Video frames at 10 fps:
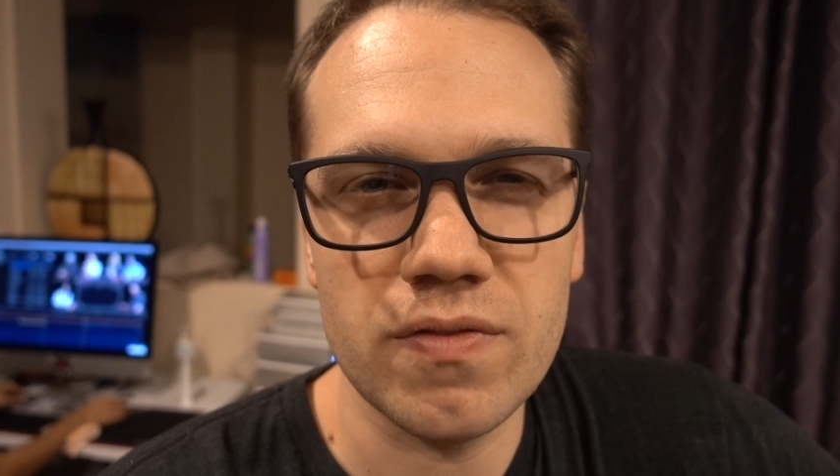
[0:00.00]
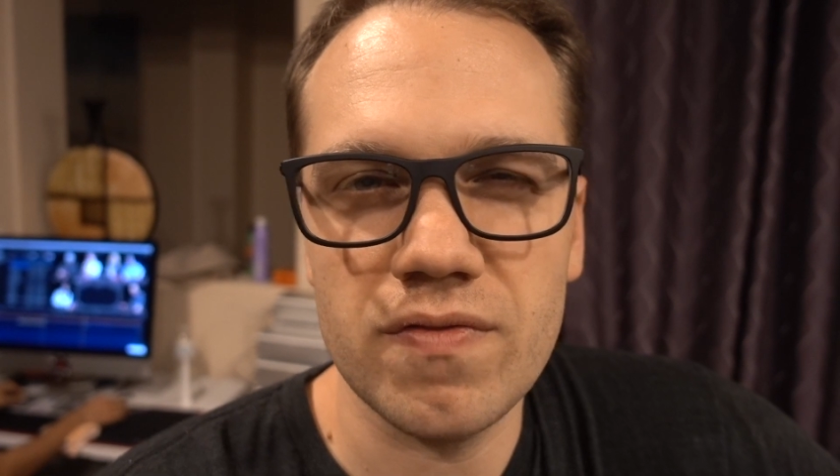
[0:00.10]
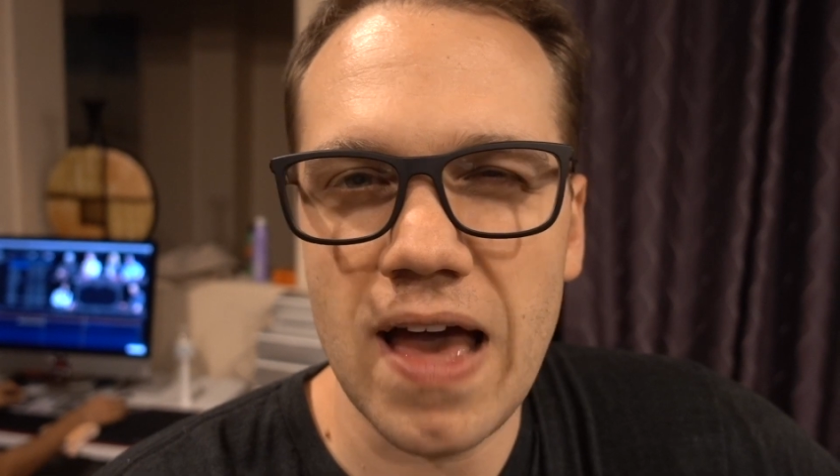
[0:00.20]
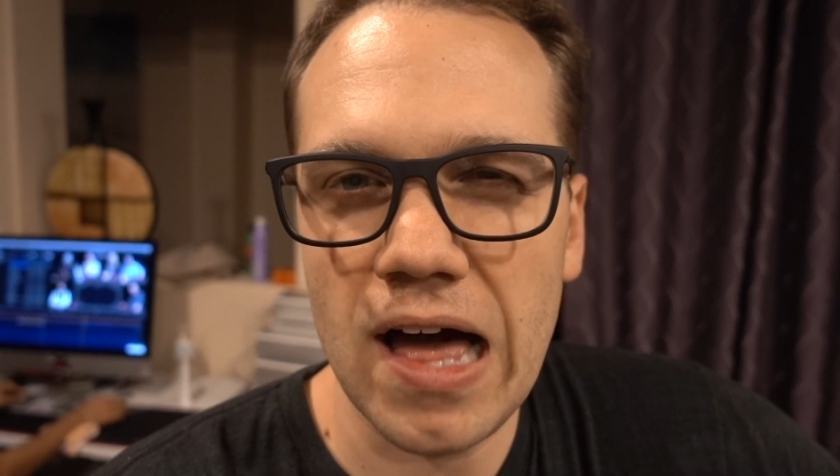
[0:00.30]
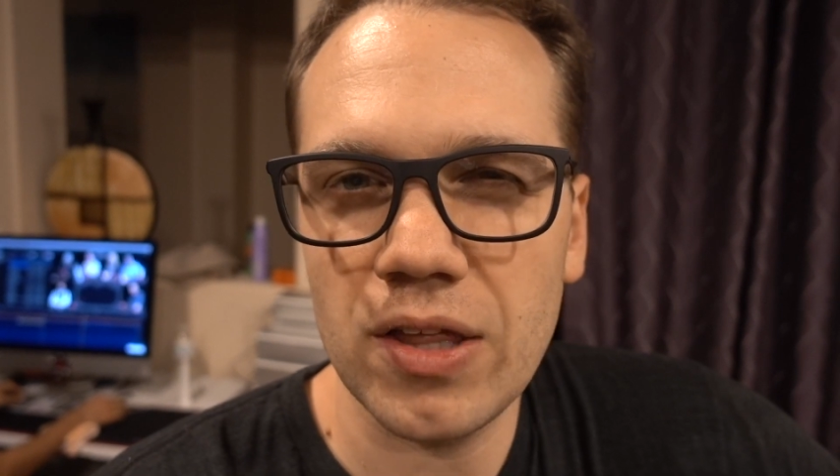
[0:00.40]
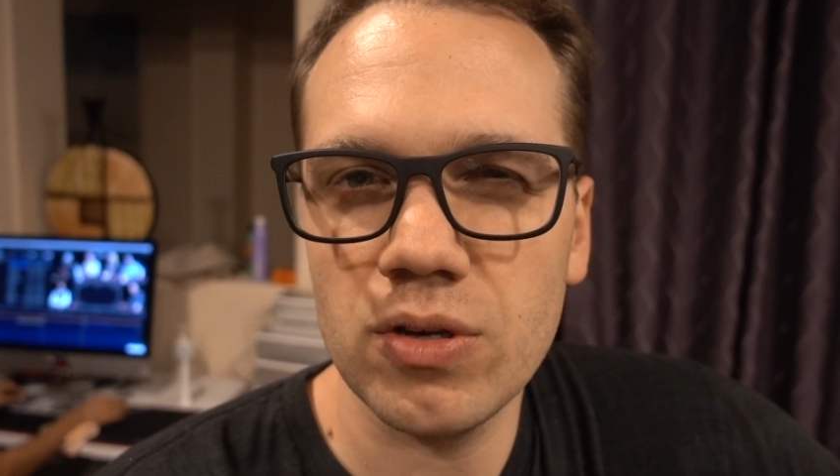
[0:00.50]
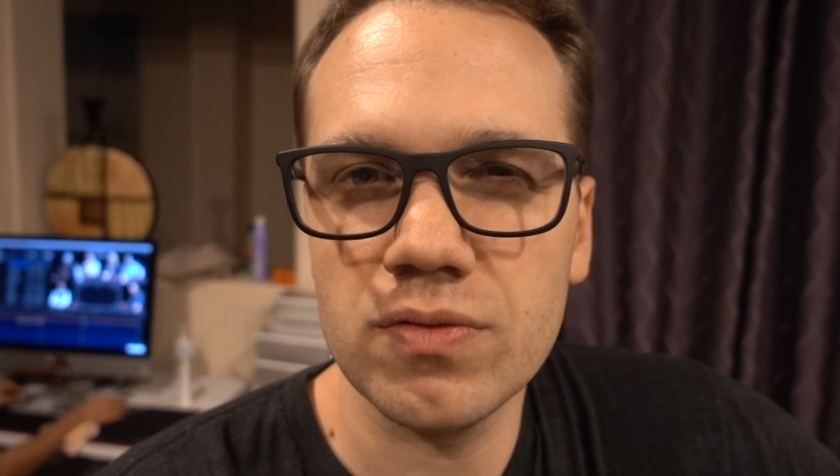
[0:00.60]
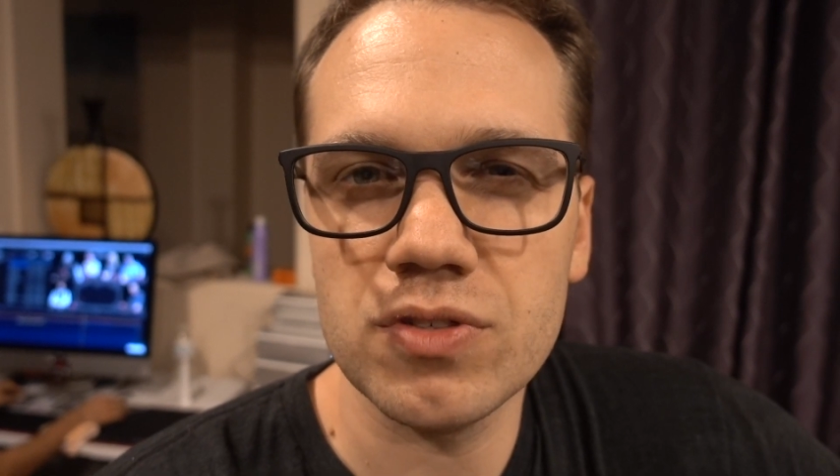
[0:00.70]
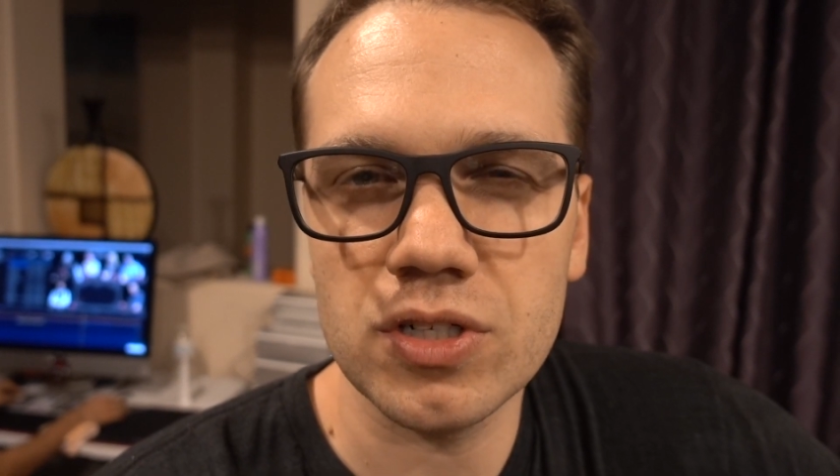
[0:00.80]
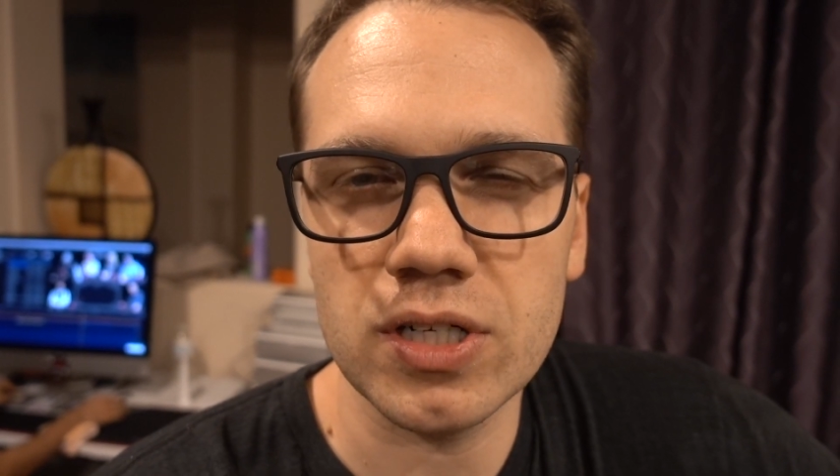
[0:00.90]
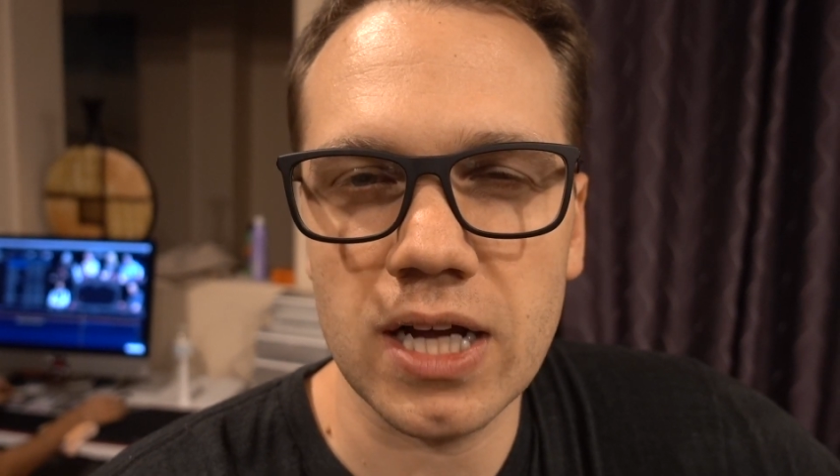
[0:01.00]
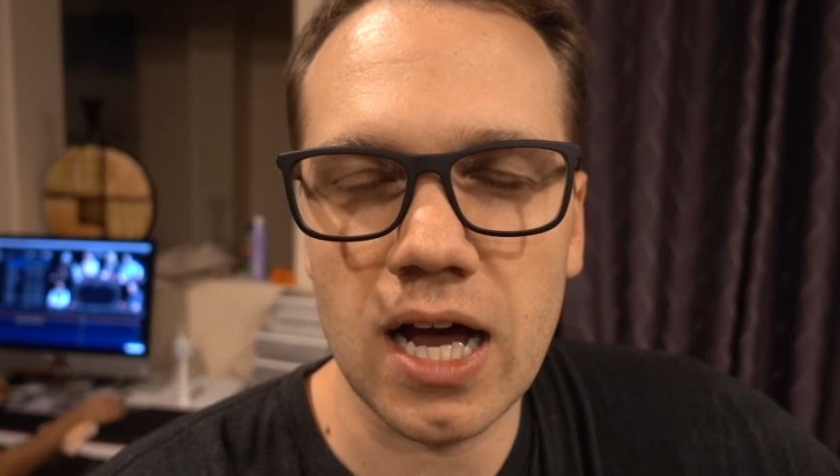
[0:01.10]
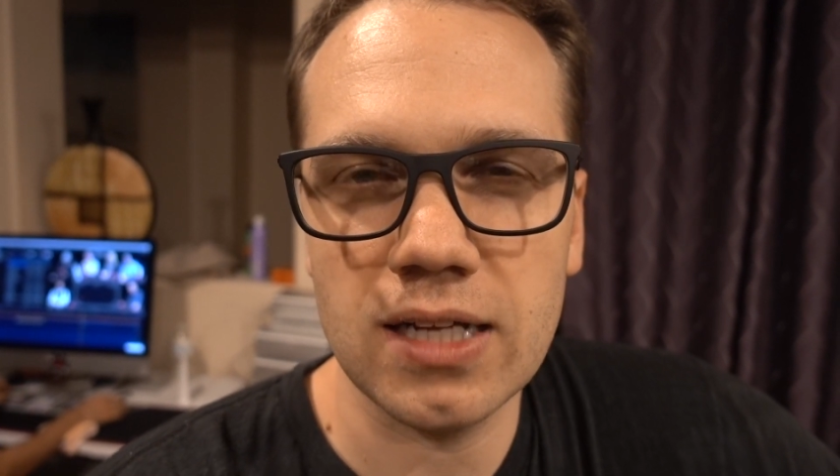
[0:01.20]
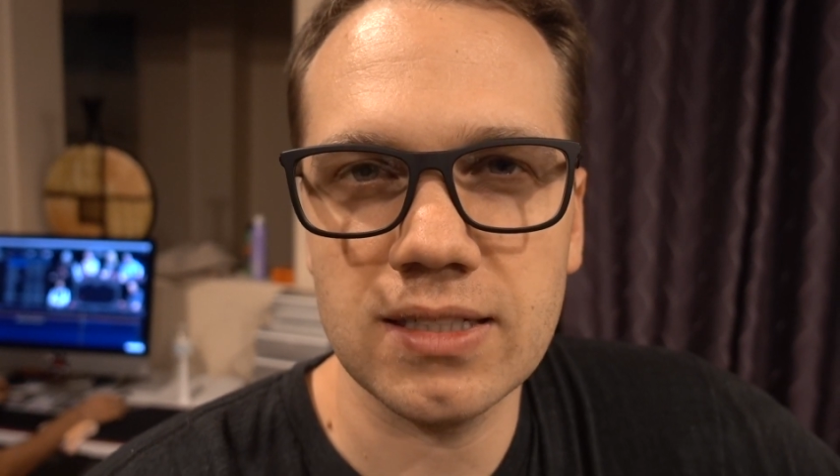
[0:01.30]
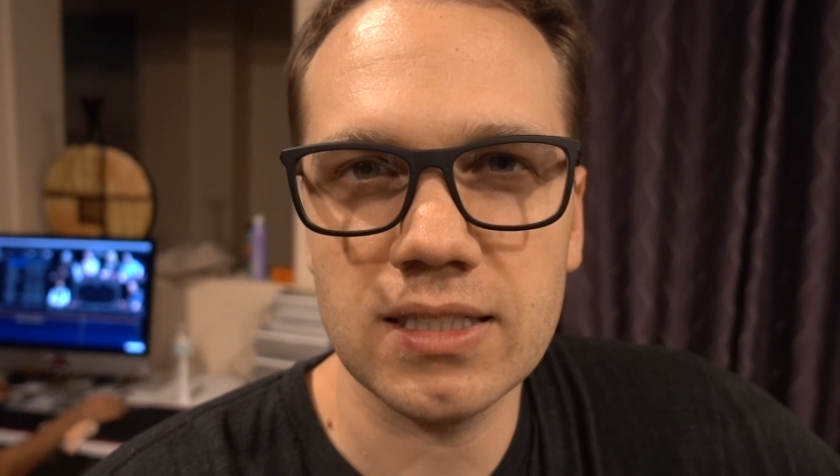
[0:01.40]
value of certain
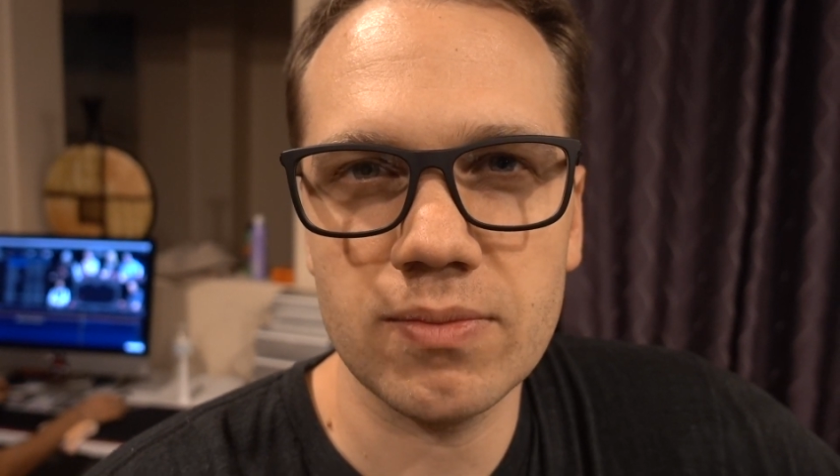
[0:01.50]
content.